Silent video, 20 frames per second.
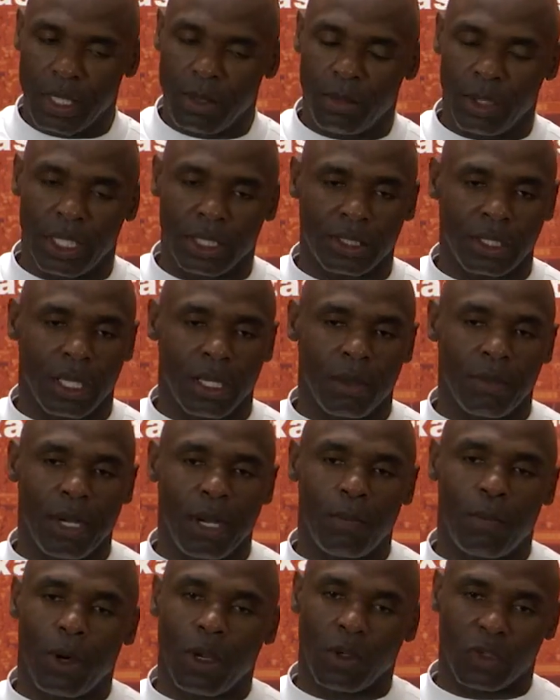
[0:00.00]
But it's all
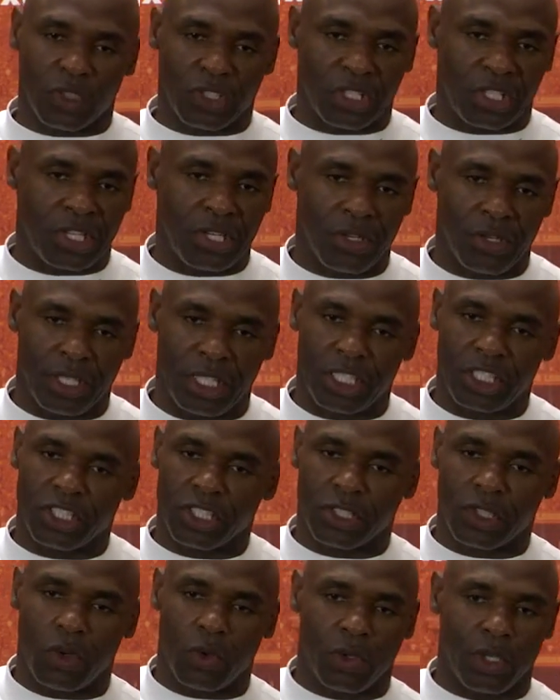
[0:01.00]
about ball security and
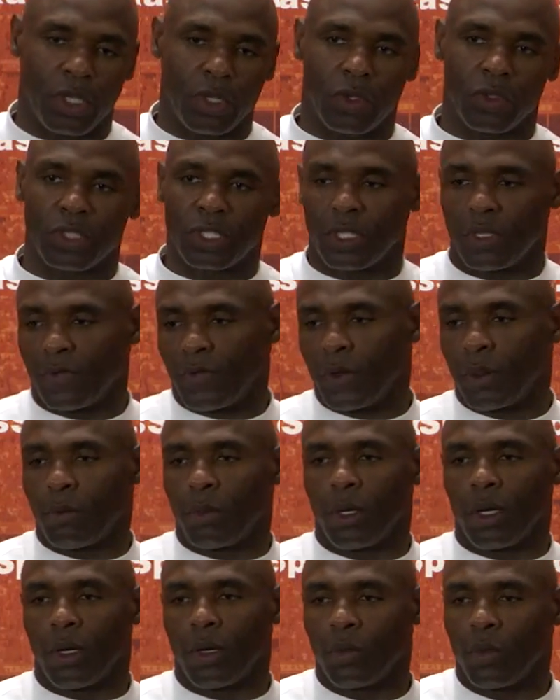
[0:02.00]
just holding on to the
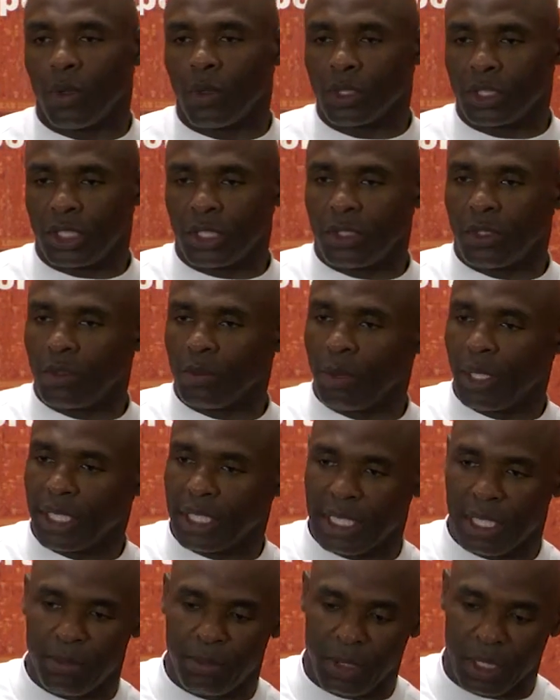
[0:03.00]
football once you do
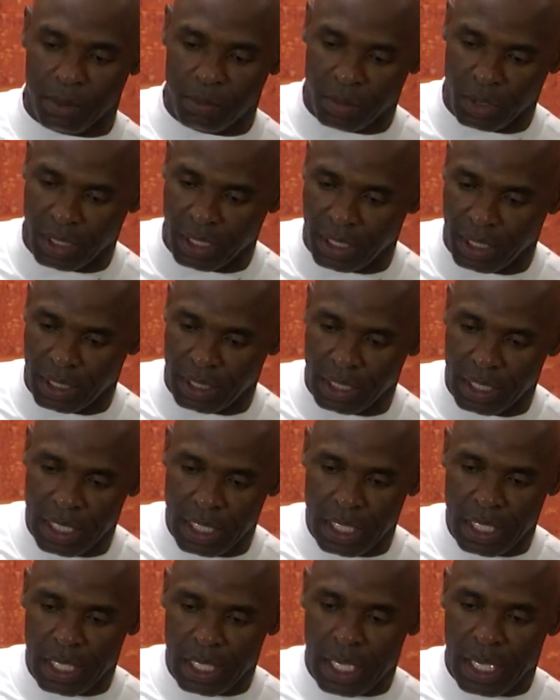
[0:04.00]
make that big play. And
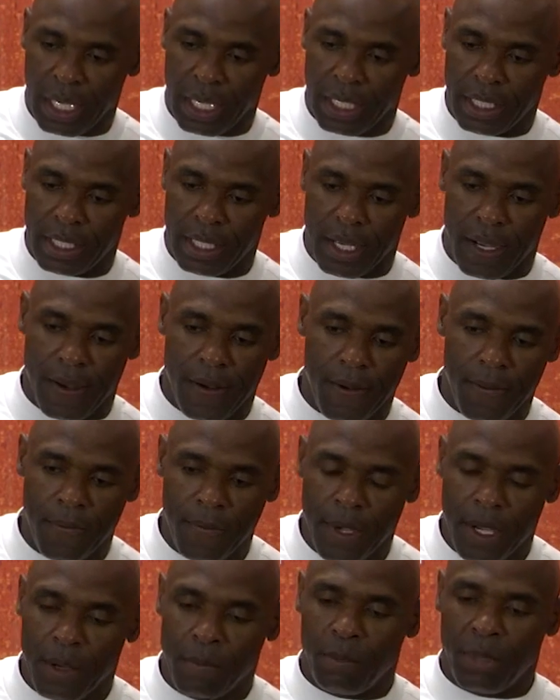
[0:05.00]
and uh,
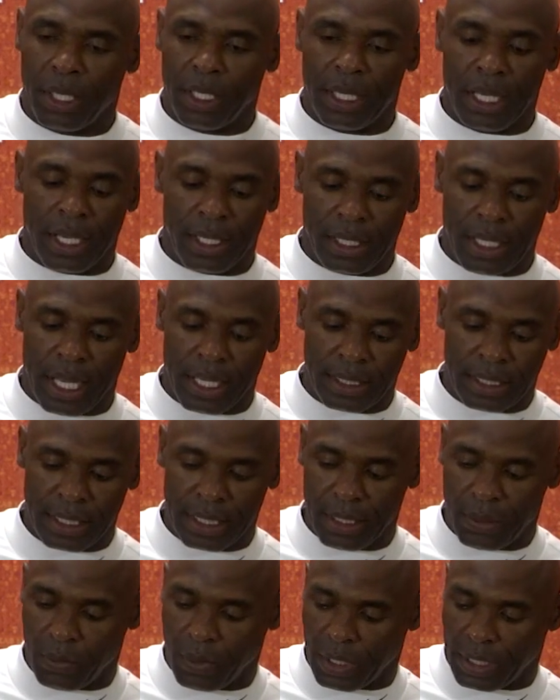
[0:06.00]
but I, I,
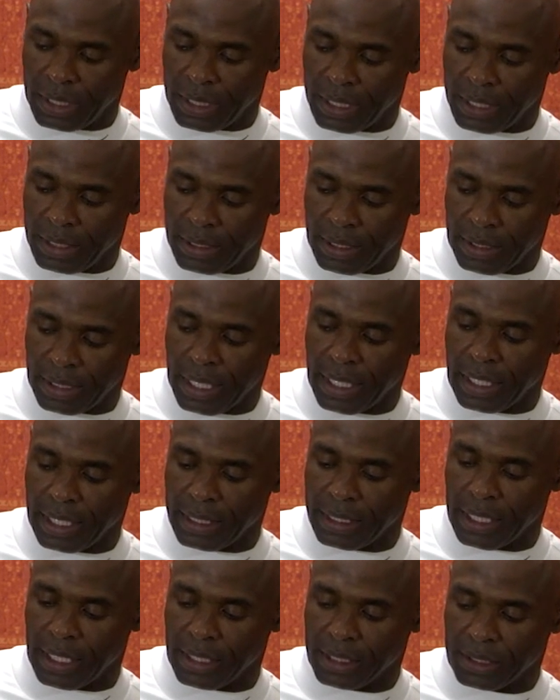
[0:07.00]
tell you what, the, the thing
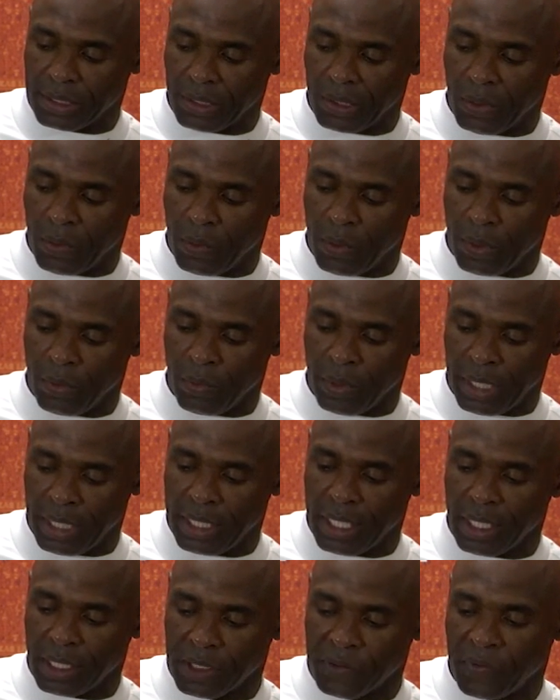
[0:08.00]
it does though, when he
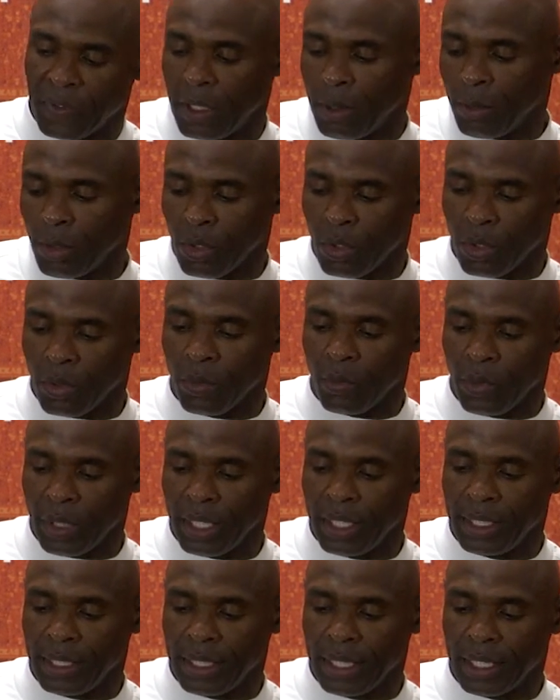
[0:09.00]
does fumble or when
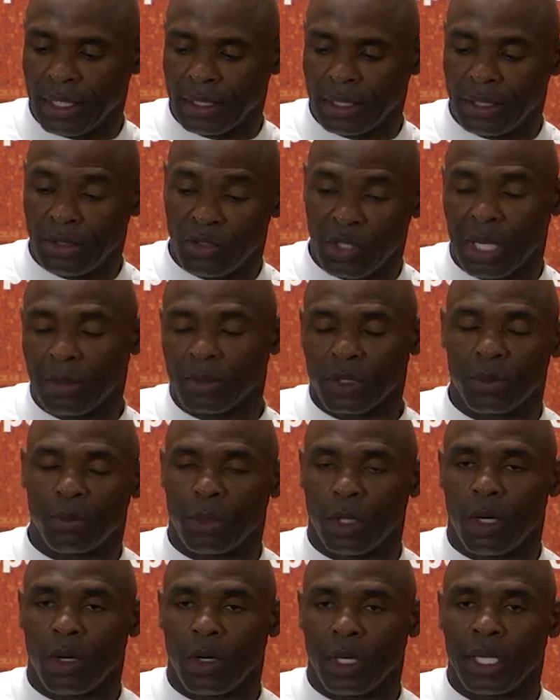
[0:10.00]
he uh, drops a
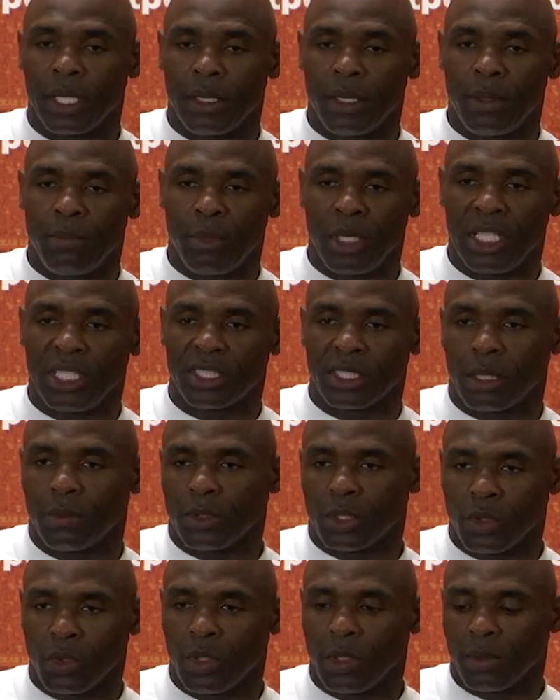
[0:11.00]
ball, it, it, means
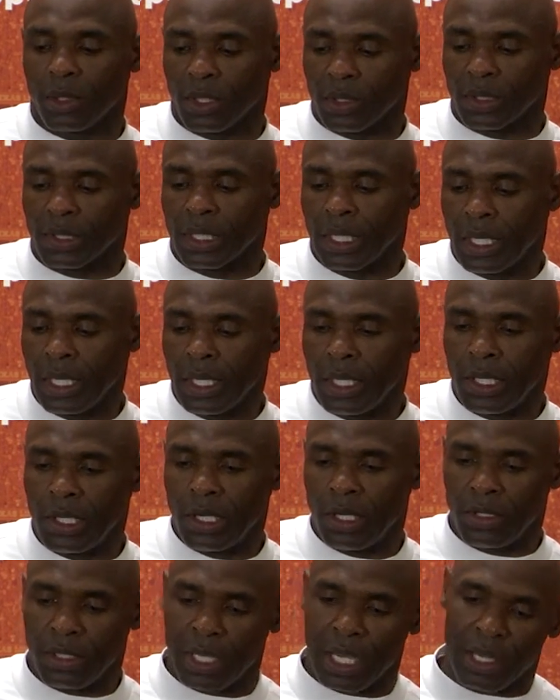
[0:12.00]
something to him because
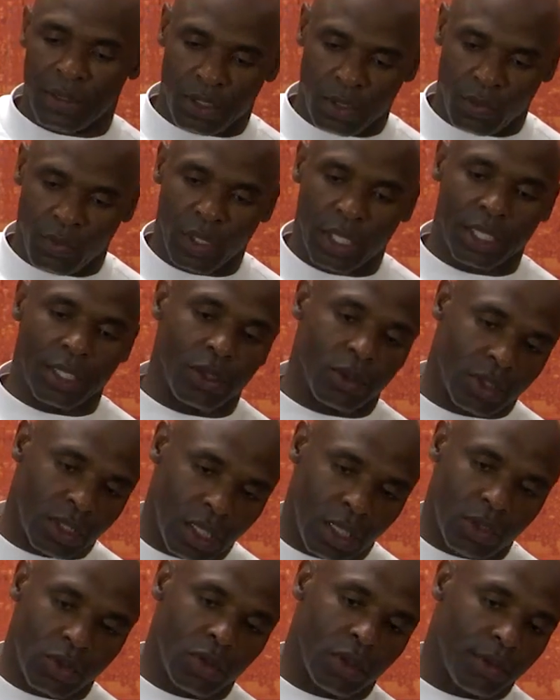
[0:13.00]
you, you have to really go
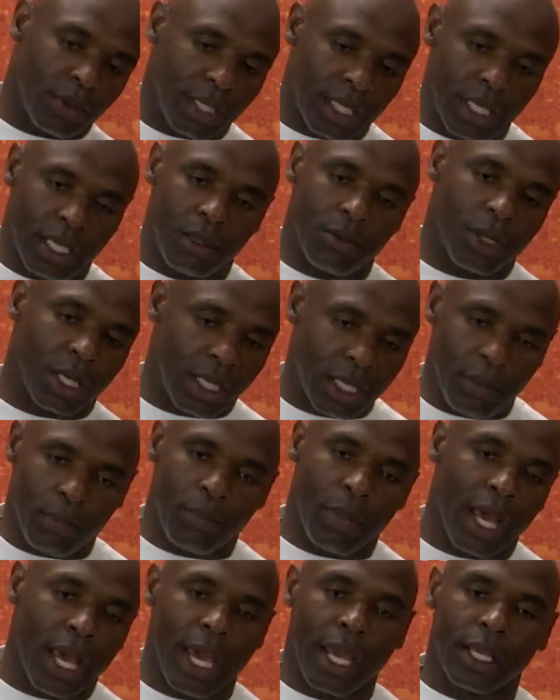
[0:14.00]
talk to him to get him to
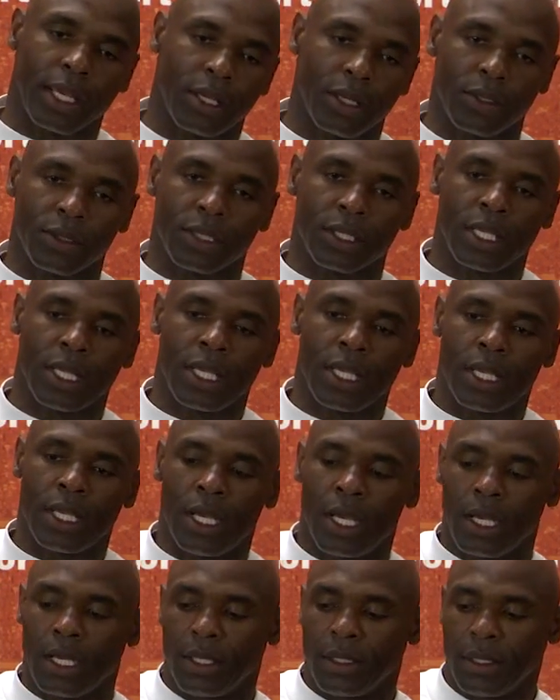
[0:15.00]
get back. Because,
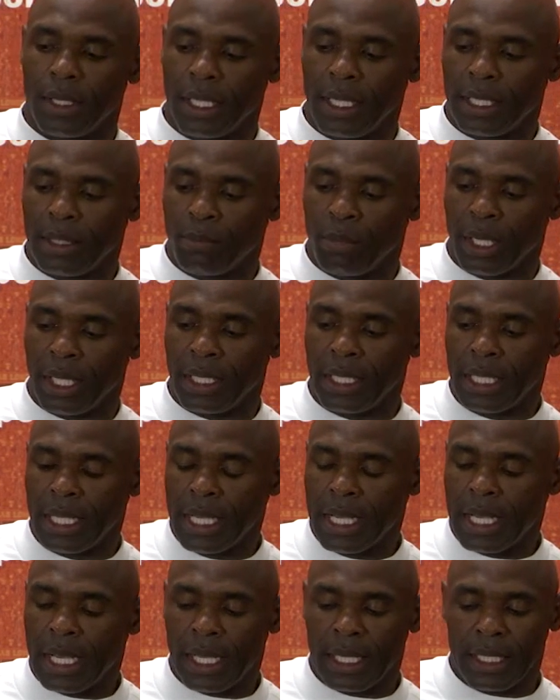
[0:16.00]
uh, but
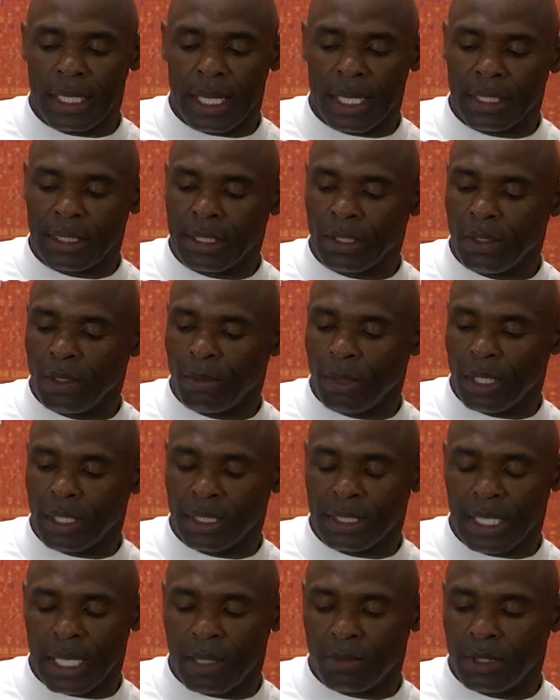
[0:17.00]
I, I, tell him all the
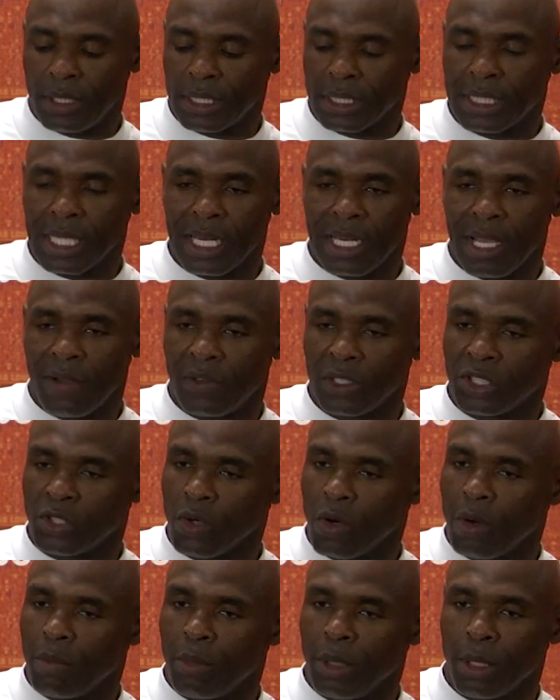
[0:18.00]
time, you just have to have a
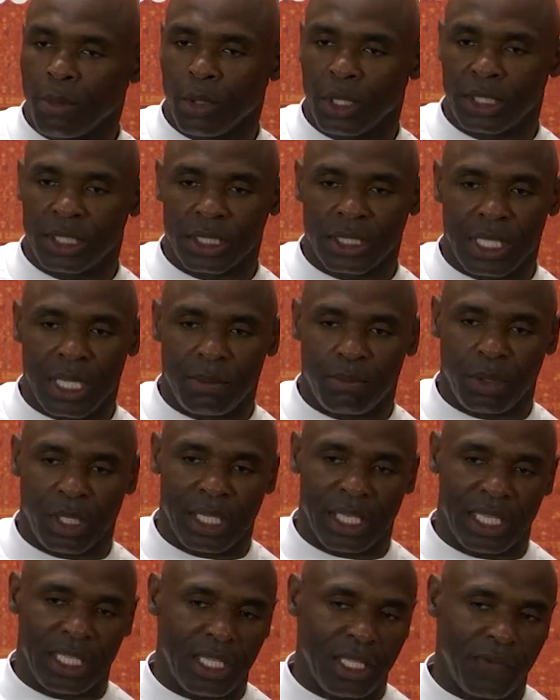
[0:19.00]
sharp memory, just like
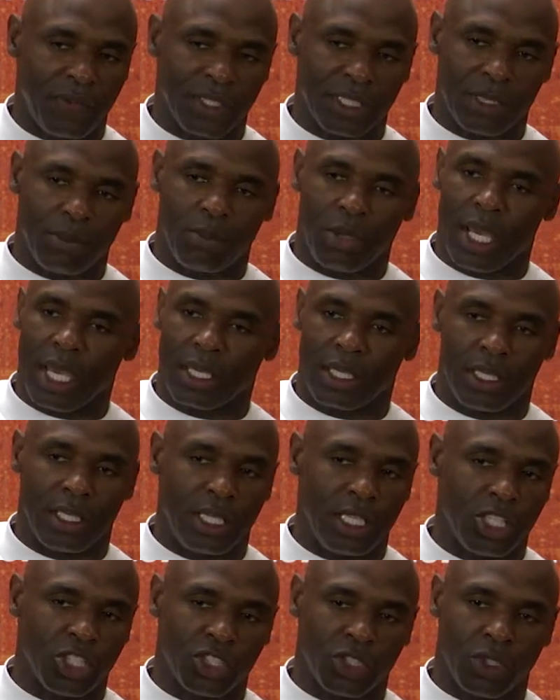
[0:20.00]
playing a defensive back. You
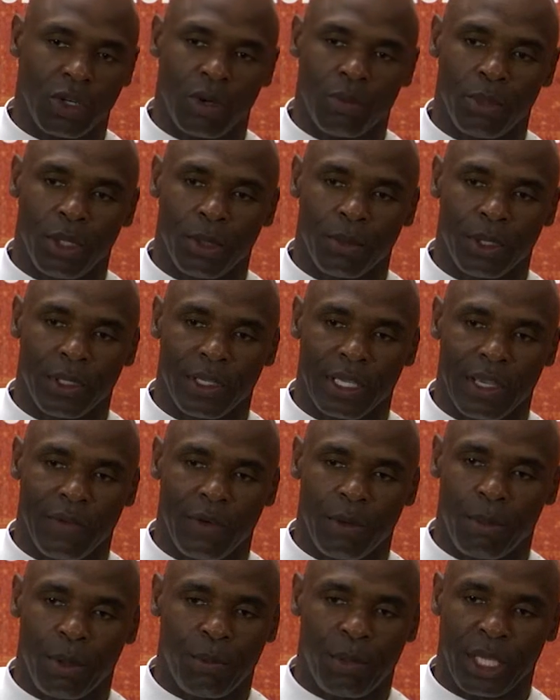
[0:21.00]
need a sharp memory. You give
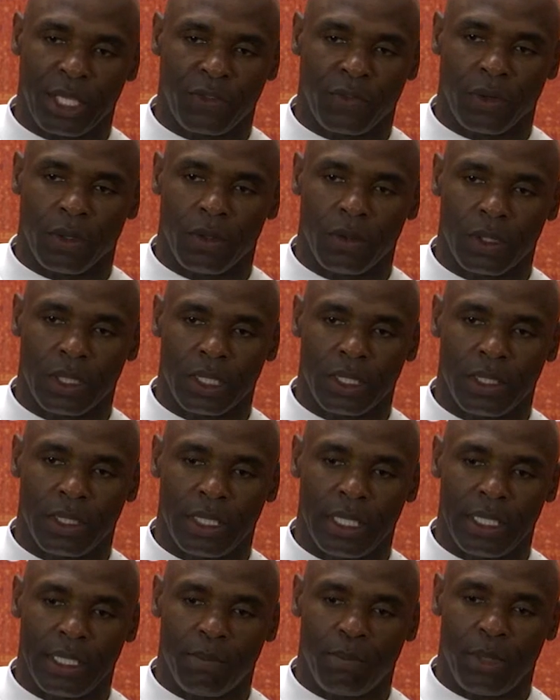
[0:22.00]
up a big throw, you
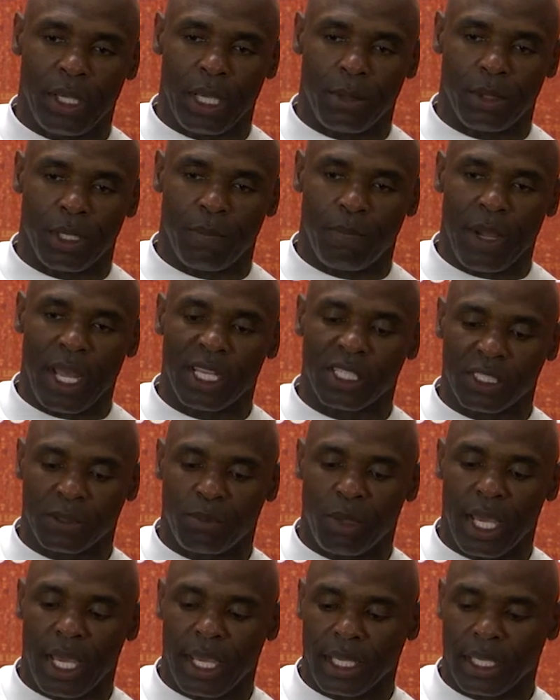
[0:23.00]
need to be able to bounce
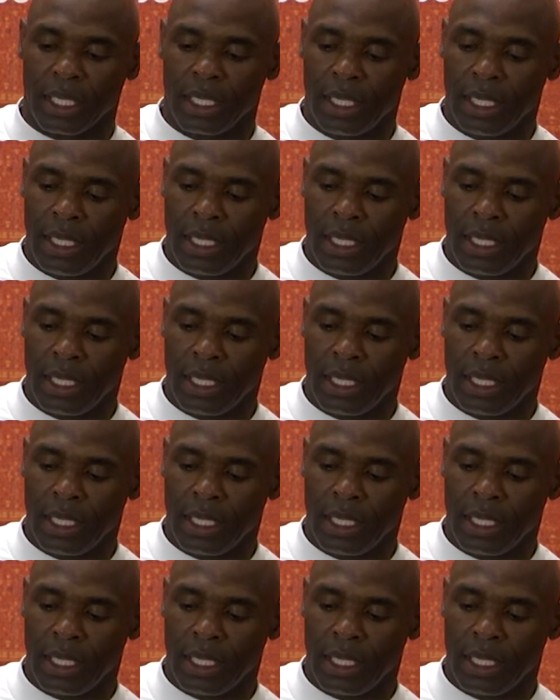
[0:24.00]
back.